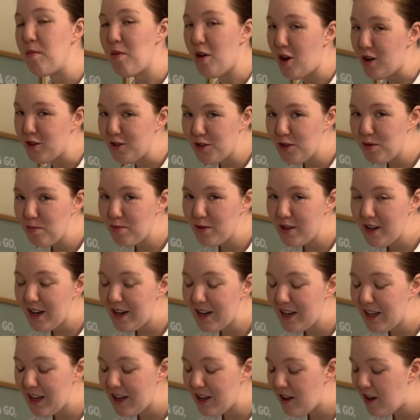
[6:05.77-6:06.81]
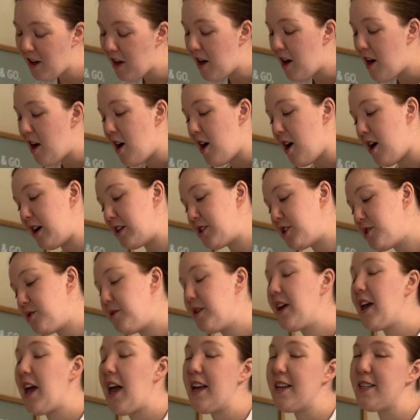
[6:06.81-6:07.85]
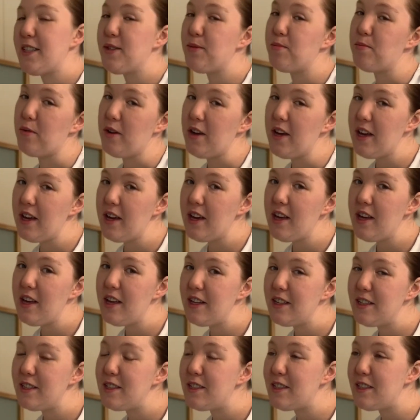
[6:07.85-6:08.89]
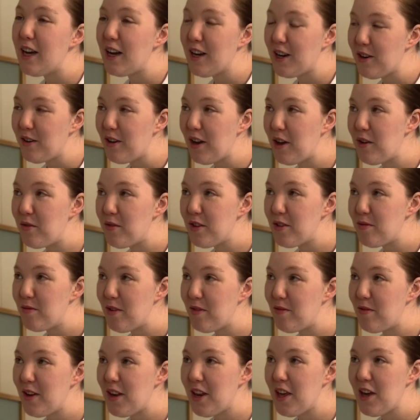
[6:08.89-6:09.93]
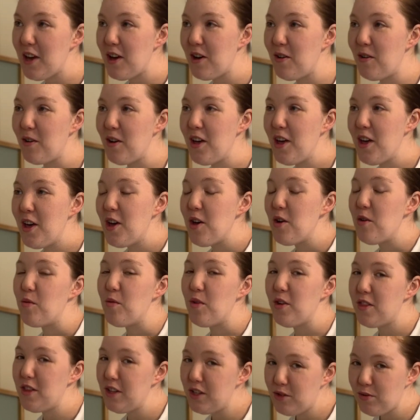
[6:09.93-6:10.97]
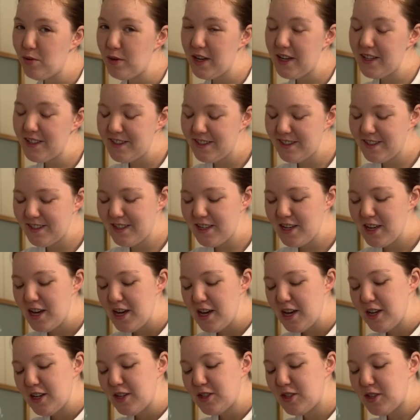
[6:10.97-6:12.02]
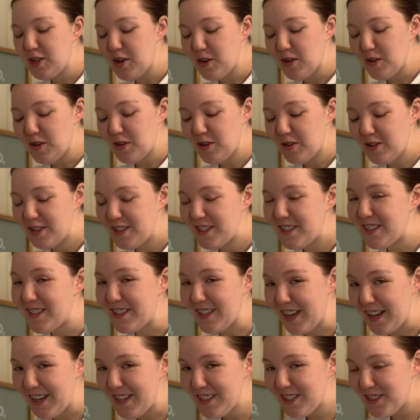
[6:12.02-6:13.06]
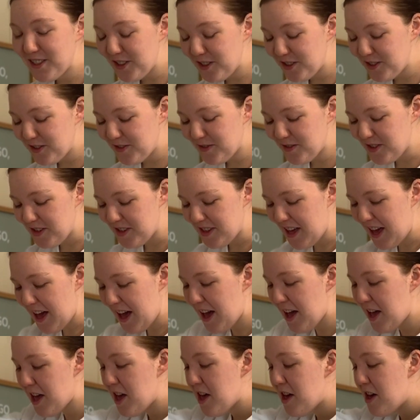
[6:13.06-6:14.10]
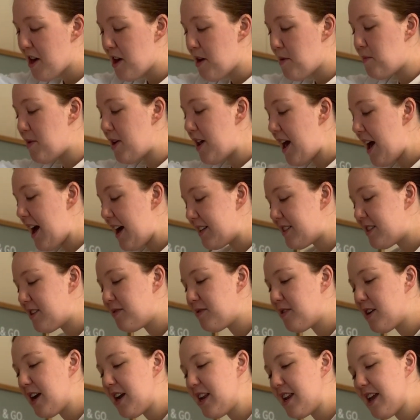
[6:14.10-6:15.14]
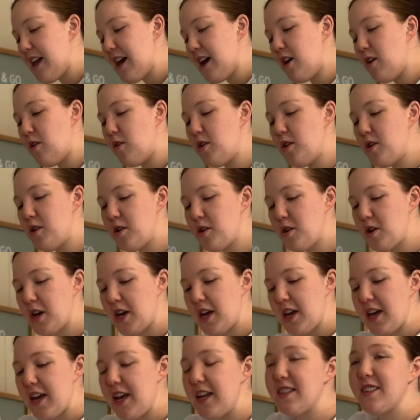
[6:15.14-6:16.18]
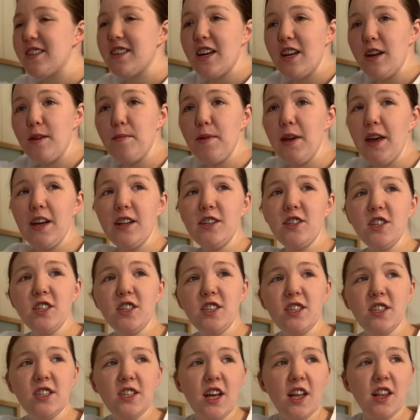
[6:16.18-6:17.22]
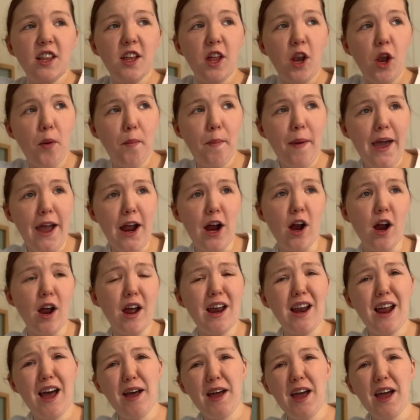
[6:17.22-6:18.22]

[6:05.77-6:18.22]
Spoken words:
also planning on doing a spring decorate with me video with a twist, so stay tuned for that. But as of right now, it's gonna be just a little bare, and